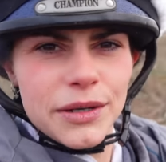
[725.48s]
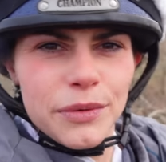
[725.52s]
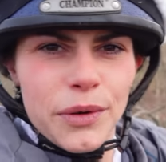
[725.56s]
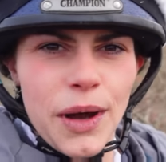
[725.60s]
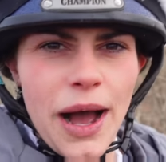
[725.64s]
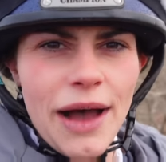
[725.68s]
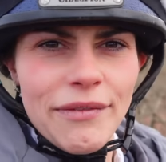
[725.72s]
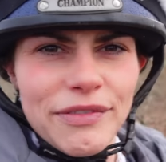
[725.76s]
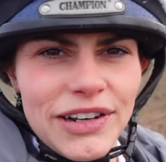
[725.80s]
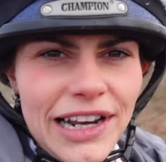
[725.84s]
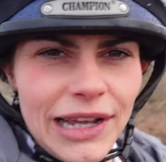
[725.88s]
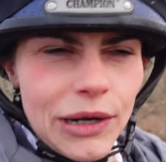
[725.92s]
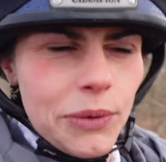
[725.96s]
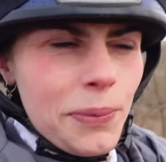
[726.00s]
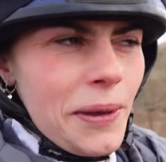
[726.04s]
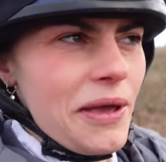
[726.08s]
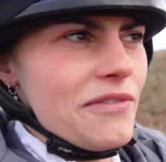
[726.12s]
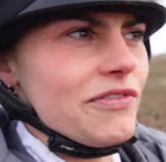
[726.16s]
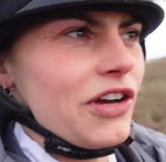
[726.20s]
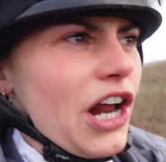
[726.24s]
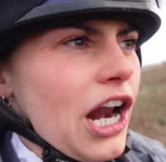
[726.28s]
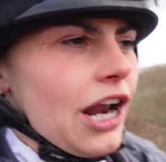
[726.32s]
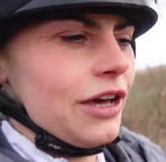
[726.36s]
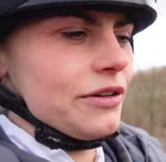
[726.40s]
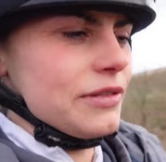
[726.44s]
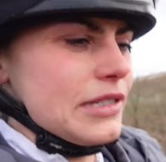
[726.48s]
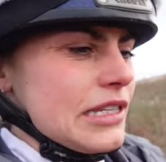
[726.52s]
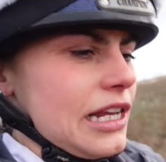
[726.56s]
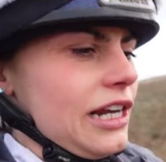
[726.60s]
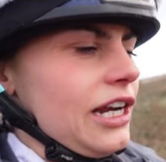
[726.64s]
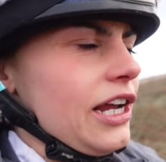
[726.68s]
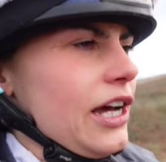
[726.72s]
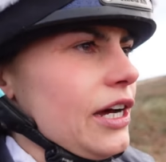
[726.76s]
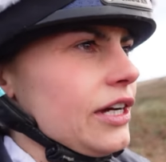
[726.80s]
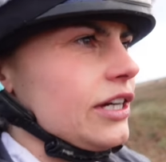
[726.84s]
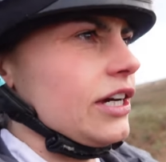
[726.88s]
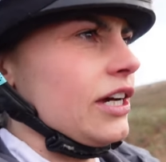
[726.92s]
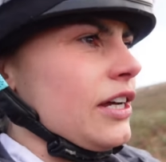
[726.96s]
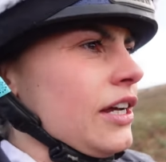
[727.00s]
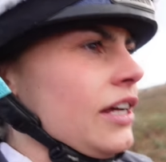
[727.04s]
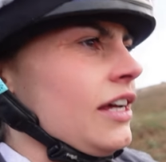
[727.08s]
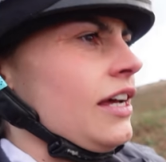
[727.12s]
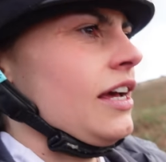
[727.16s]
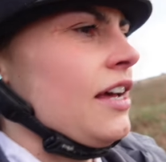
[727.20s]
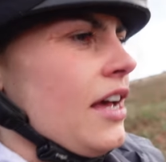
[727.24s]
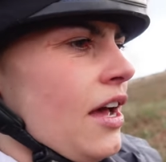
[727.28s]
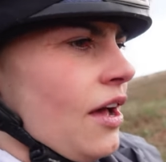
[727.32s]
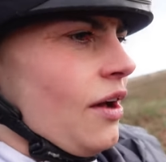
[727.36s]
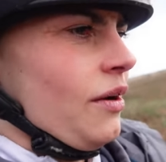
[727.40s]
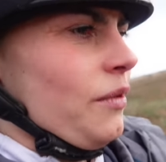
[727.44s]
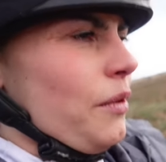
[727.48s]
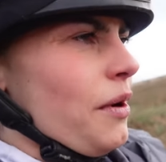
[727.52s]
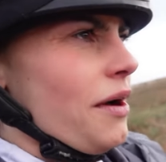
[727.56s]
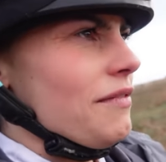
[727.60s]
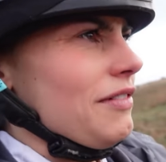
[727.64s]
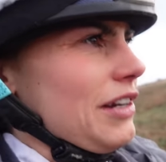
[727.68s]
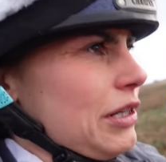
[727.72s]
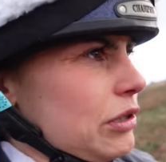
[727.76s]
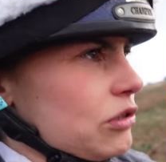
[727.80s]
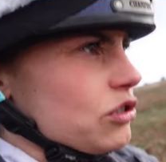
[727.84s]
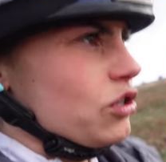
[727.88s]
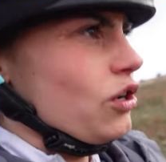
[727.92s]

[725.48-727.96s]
so we'll have a little bit of a closer look. We'll have a little